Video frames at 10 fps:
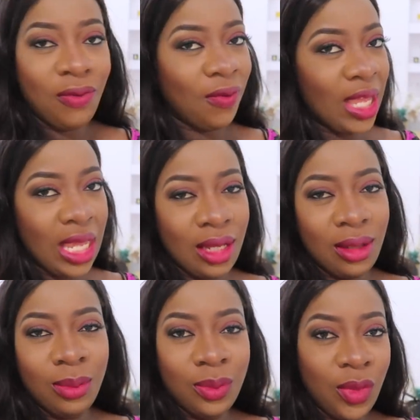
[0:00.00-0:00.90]

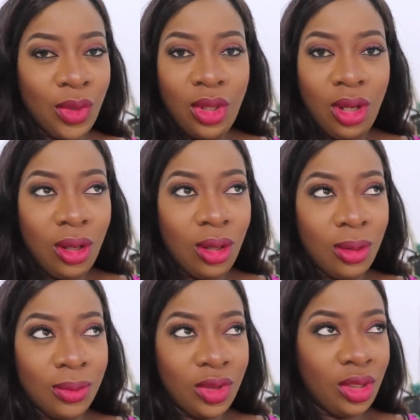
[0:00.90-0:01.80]
fair
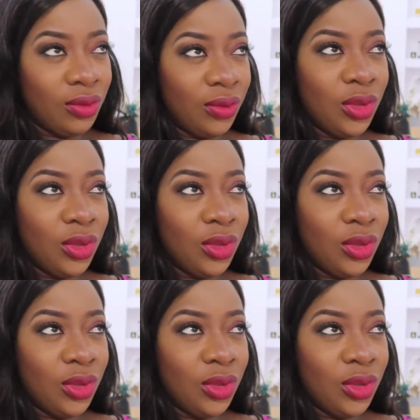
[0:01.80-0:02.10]
a